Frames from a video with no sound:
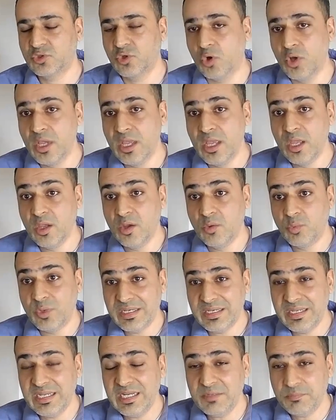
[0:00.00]
So we
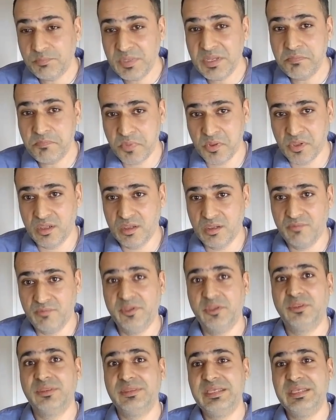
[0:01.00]
need people with